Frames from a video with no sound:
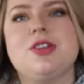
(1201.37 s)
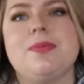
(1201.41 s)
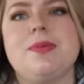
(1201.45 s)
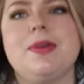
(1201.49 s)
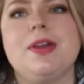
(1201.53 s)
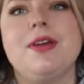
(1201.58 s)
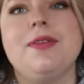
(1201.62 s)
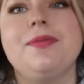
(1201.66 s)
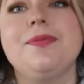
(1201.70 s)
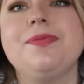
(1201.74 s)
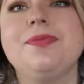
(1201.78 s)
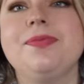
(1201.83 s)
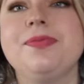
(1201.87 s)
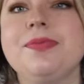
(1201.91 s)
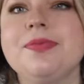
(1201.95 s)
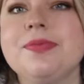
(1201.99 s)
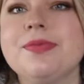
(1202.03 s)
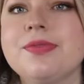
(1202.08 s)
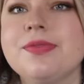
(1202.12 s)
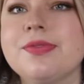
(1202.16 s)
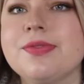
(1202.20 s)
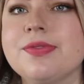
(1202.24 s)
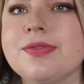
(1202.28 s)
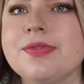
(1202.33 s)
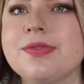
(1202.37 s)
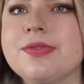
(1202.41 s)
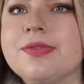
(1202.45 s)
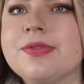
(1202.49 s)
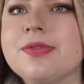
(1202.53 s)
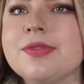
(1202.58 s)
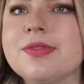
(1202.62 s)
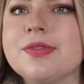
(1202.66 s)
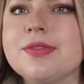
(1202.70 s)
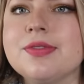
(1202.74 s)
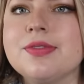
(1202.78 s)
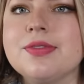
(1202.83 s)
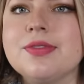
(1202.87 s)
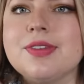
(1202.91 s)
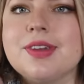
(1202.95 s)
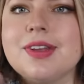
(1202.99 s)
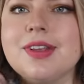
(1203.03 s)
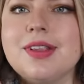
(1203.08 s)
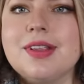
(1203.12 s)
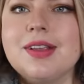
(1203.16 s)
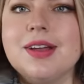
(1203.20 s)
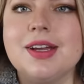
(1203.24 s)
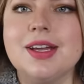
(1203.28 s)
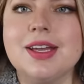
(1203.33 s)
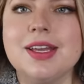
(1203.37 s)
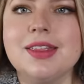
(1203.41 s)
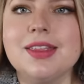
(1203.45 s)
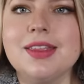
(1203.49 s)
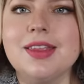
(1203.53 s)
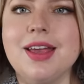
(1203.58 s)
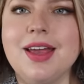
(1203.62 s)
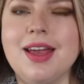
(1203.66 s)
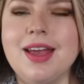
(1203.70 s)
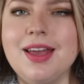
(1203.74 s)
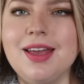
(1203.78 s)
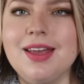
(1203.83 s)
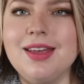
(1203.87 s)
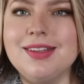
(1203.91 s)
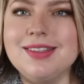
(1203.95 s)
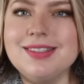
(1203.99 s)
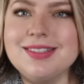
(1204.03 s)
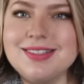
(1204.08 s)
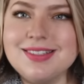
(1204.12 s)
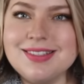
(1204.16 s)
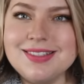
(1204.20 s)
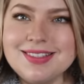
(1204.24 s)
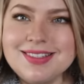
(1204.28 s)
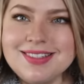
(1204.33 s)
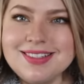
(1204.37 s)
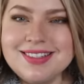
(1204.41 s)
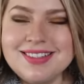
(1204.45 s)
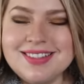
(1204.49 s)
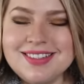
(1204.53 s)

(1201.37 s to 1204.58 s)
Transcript: up here. Look at that.